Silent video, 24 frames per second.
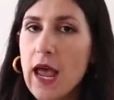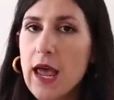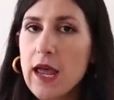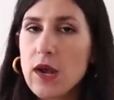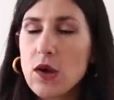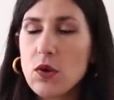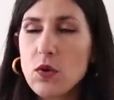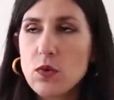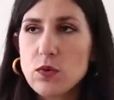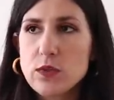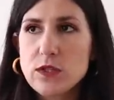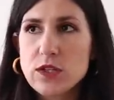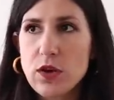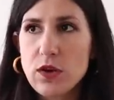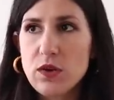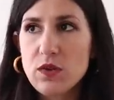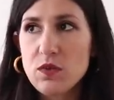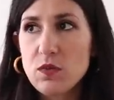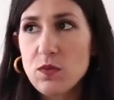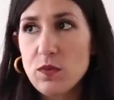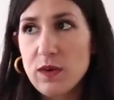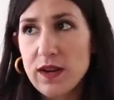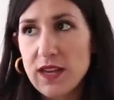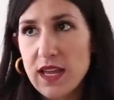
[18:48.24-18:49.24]
and
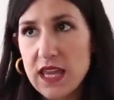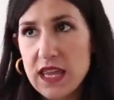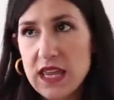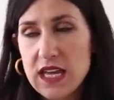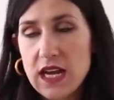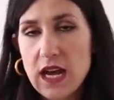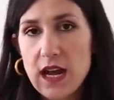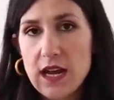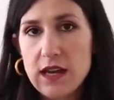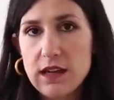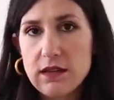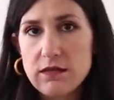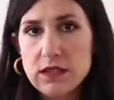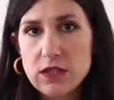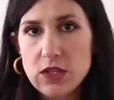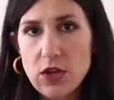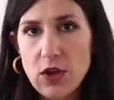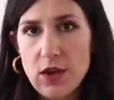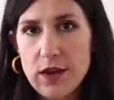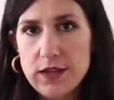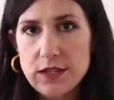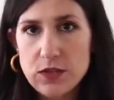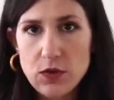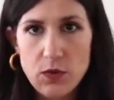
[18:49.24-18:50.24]
also with kind of
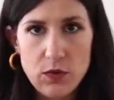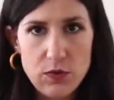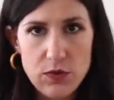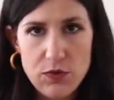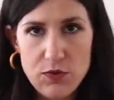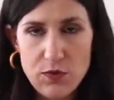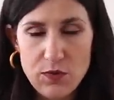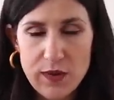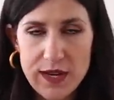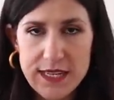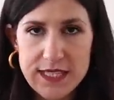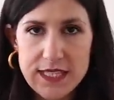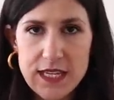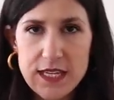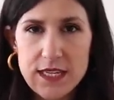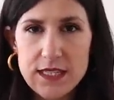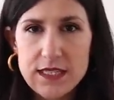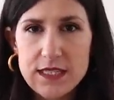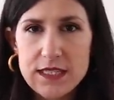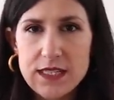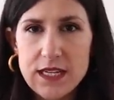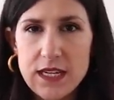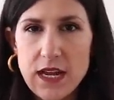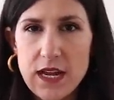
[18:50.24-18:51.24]
skirts or
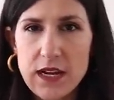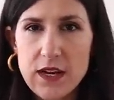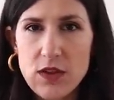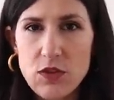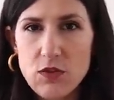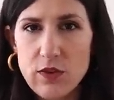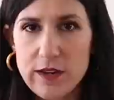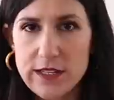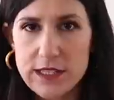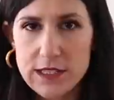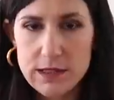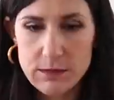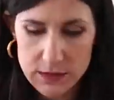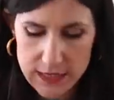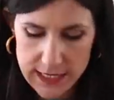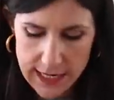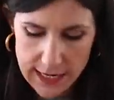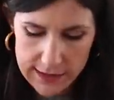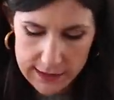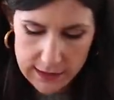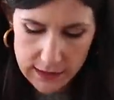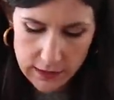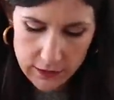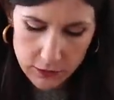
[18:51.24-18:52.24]
dresses to kind of dress them
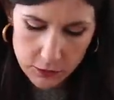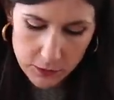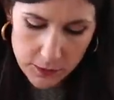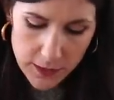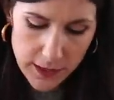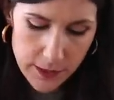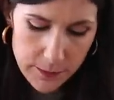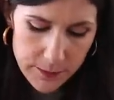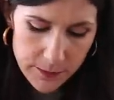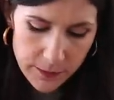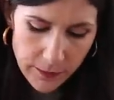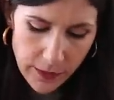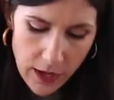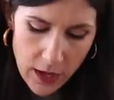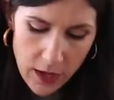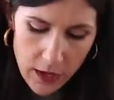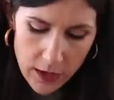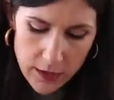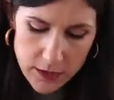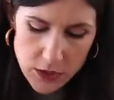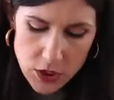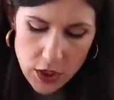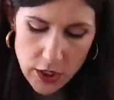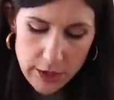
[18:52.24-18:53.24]
down a little bit.
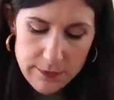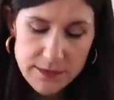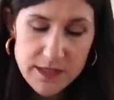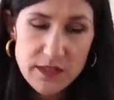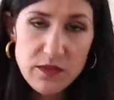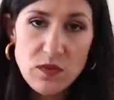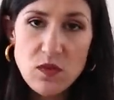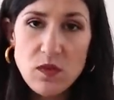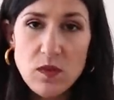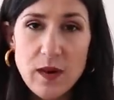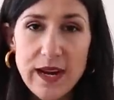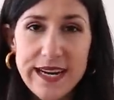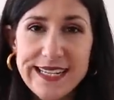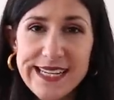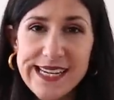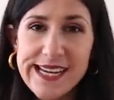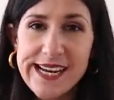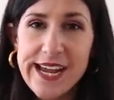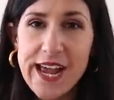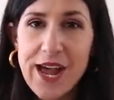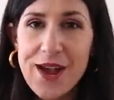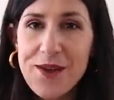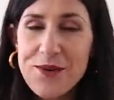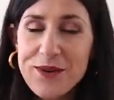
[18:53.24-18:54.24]
In terms of a
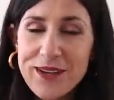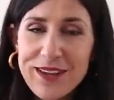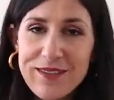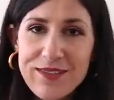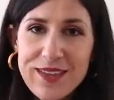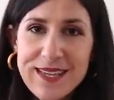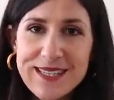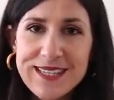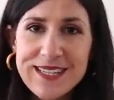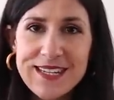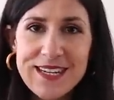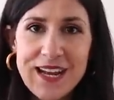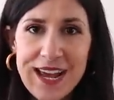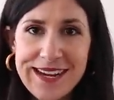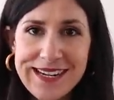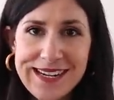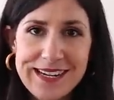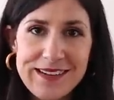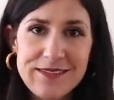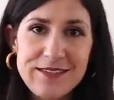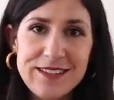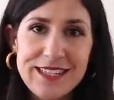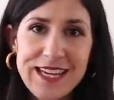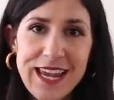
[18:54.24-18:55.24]
rating, I would give these a 9
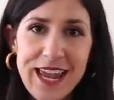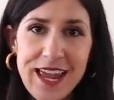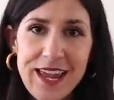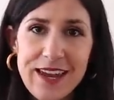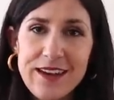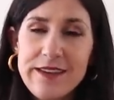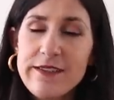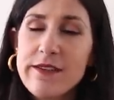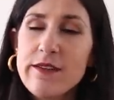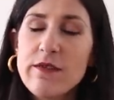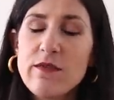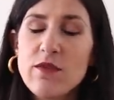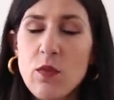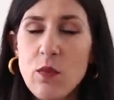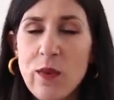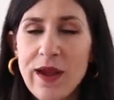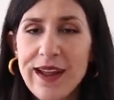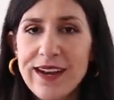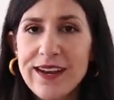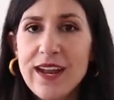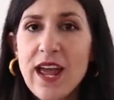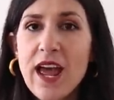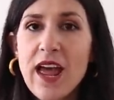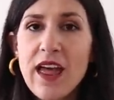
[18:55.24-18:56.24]
out of 10 for
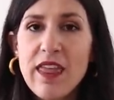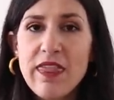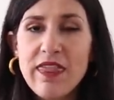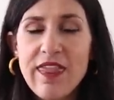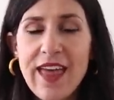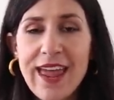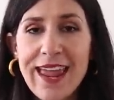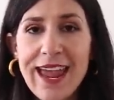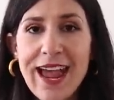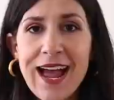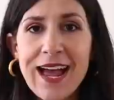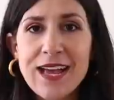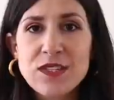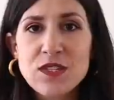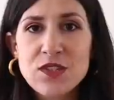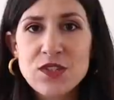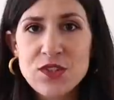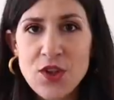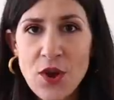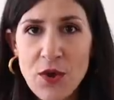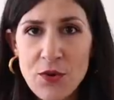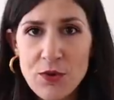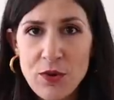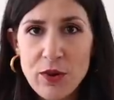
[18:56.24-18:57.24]
one. They are
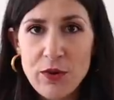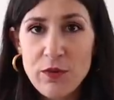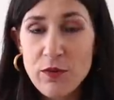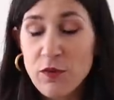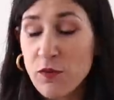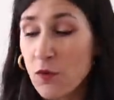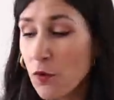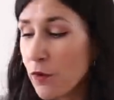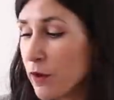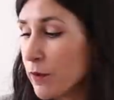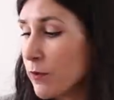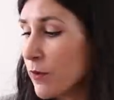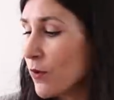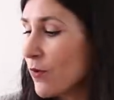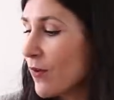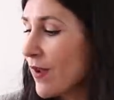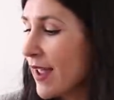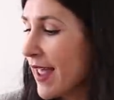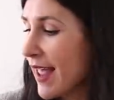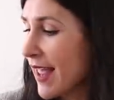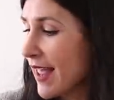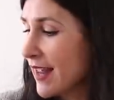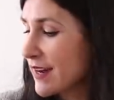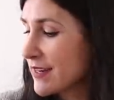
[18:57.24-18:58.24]
so
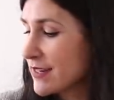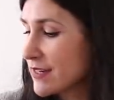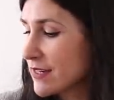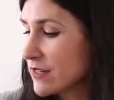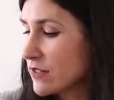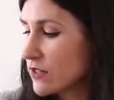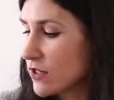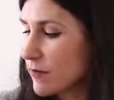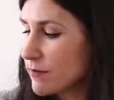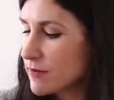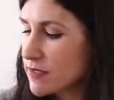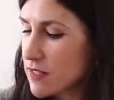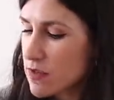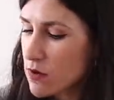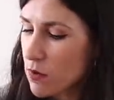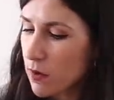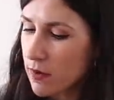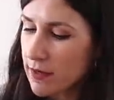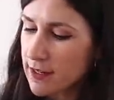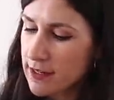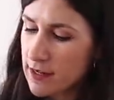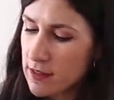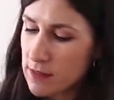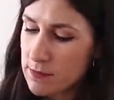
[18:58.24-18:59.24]
affordable and in terms of the
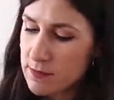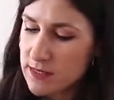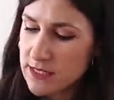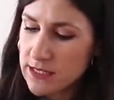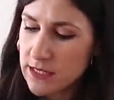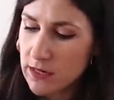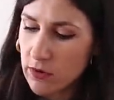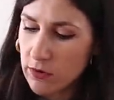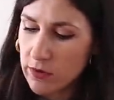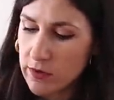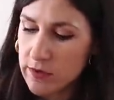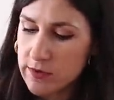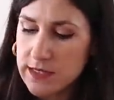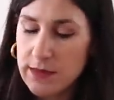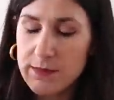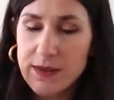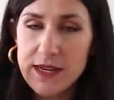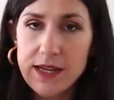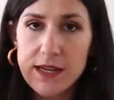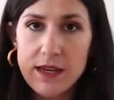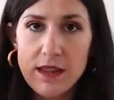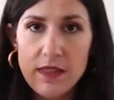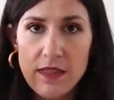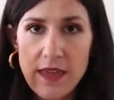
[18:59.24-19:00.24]
quality of the materials, I
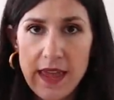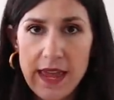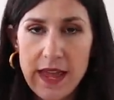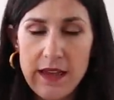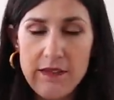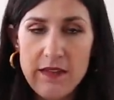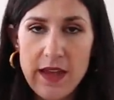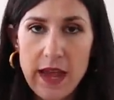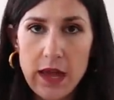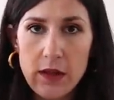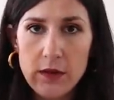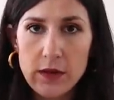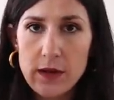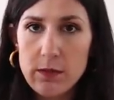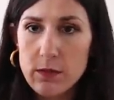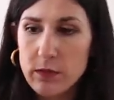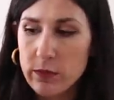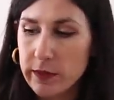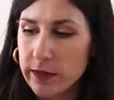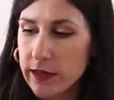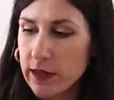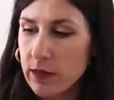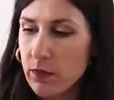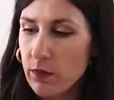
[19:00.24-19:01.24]
mean, they have held up
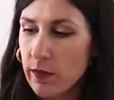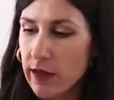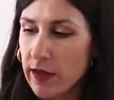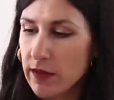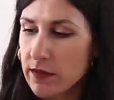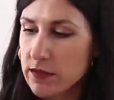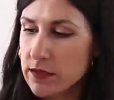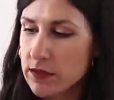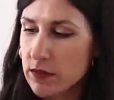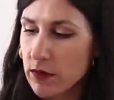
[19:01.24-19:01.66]
really well